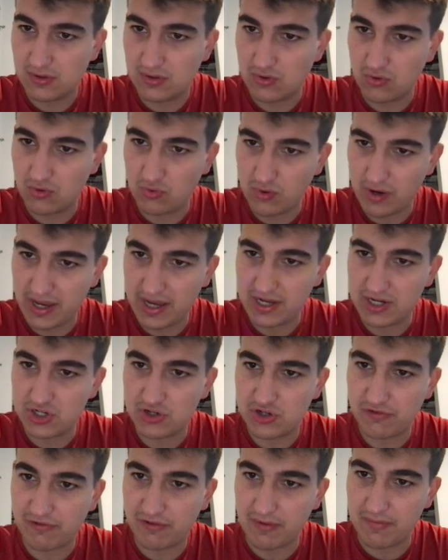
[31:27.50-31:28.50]
range
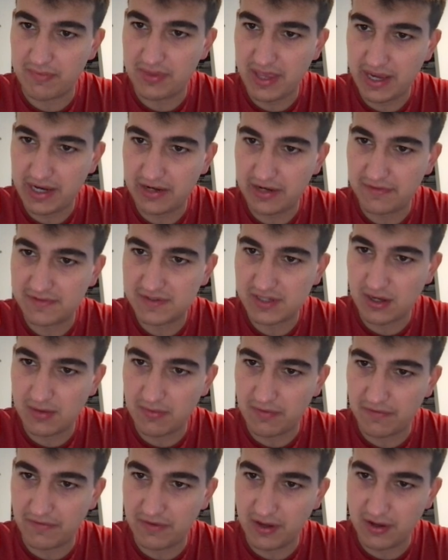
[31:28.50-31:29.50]
from negative sum
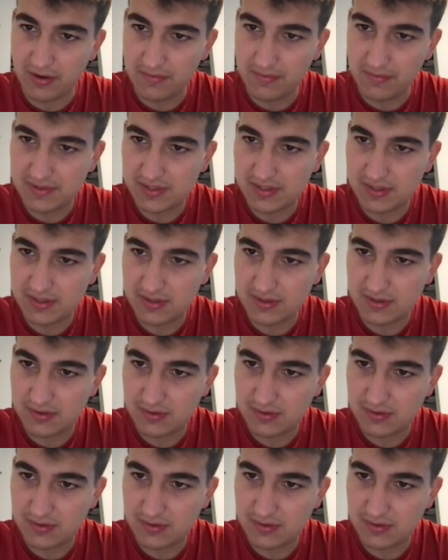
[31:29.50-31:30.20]
of nums